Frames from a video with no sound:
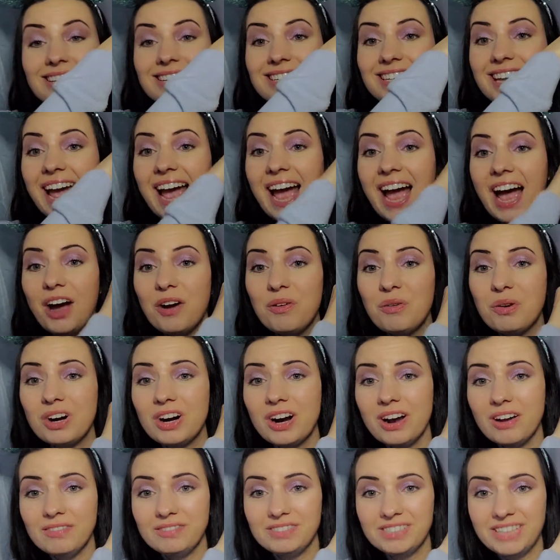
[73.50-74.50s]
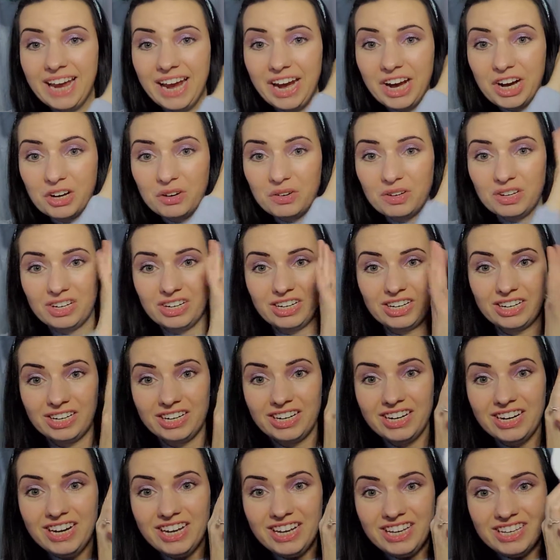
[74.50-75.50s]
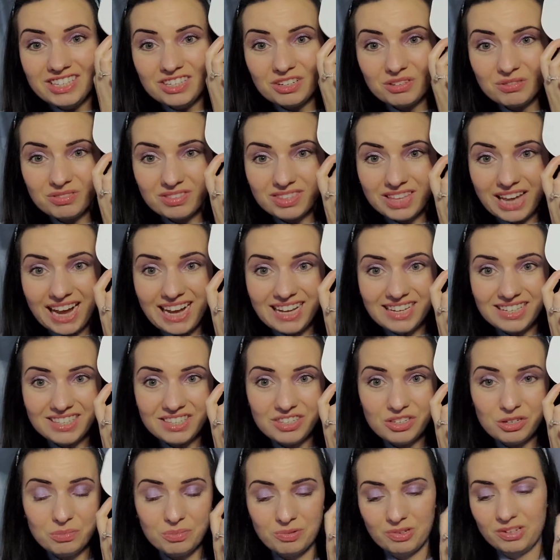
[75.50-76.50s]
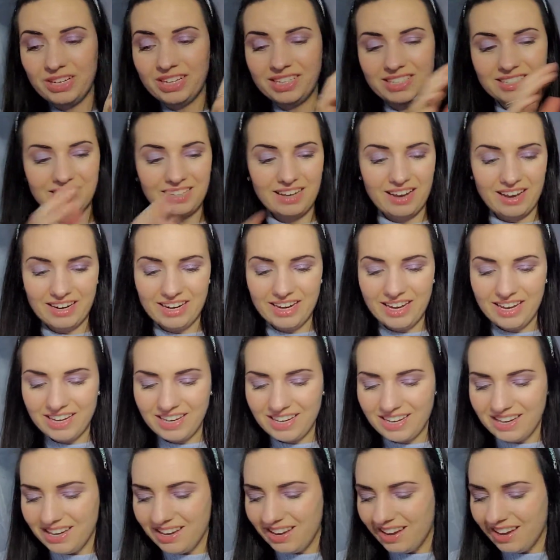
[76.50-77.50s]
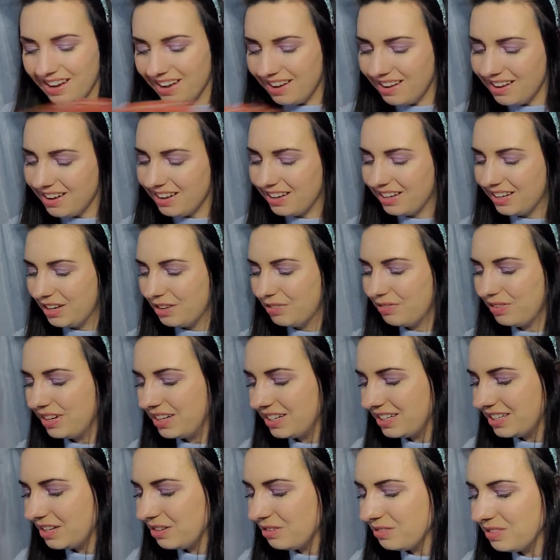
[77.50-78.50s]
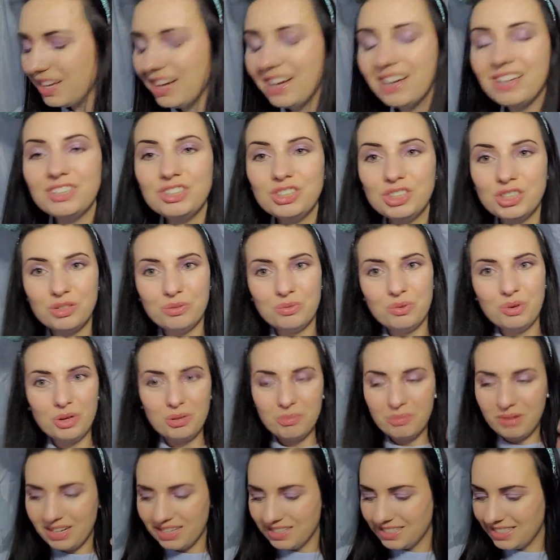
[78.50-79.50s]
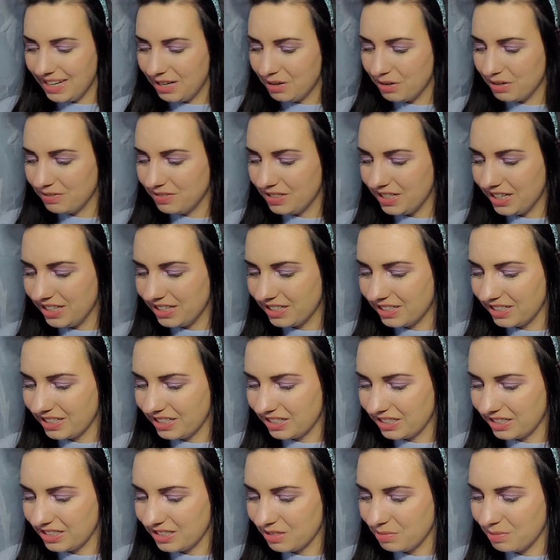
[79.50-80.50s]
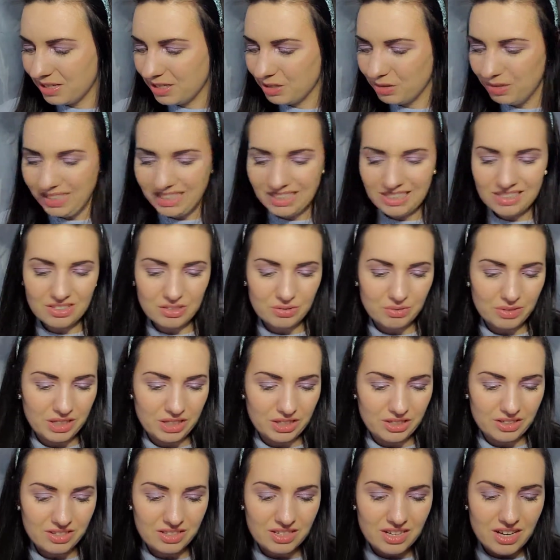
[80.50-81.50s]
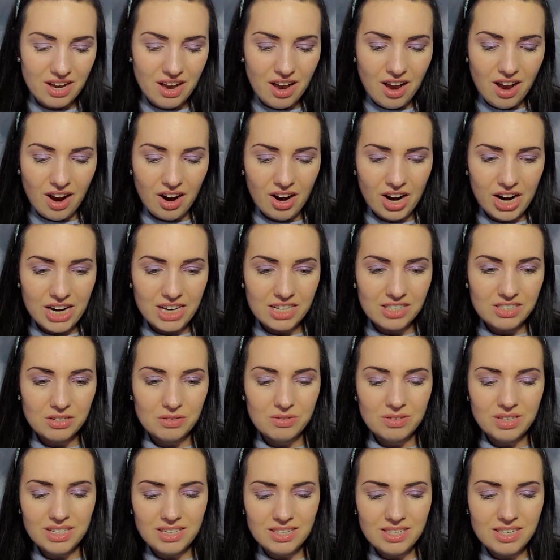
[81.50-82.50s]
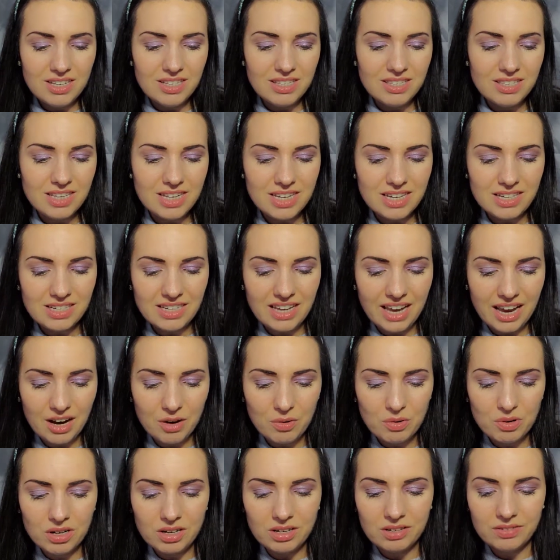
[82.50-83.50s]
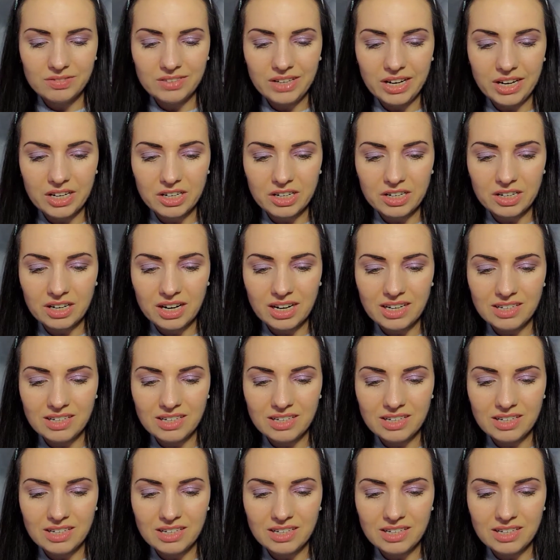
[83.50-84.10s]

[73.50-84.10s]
Tower of Terror. So that's super exciting. Ugh, if I'd have known that, I should have worn my Tower of Terror ears, my Twilight Zone ears. All right, so this is the Tower of Terror.